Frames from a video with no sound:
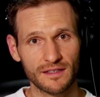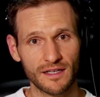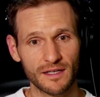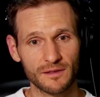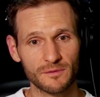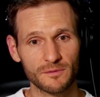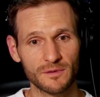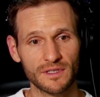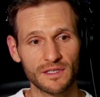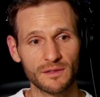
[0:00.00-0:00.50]
I
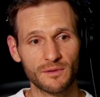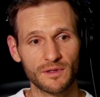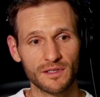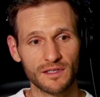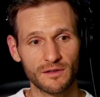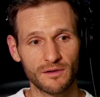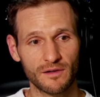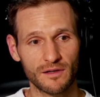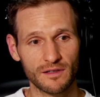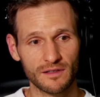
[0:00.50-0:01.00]
really want to
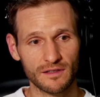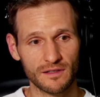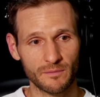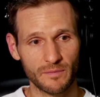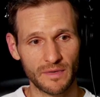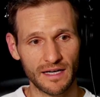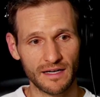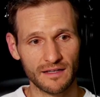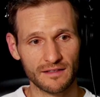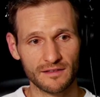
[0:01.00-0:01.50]
go hard at the
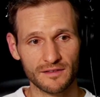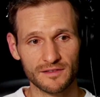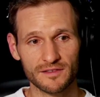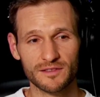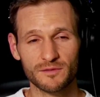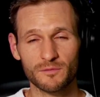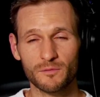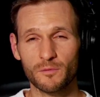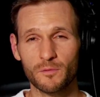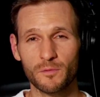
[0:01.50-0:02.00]
math. There's
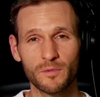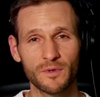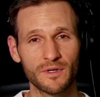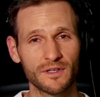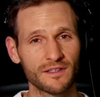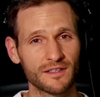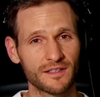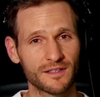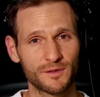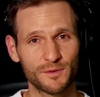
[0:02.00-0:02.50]
some
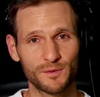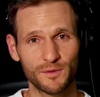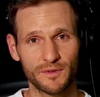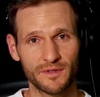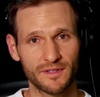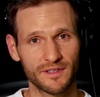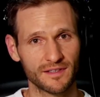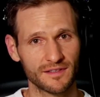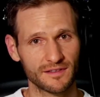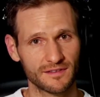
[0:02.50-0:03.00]
really cool
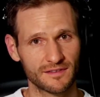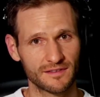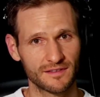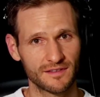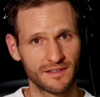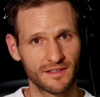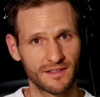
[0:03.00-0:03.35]
things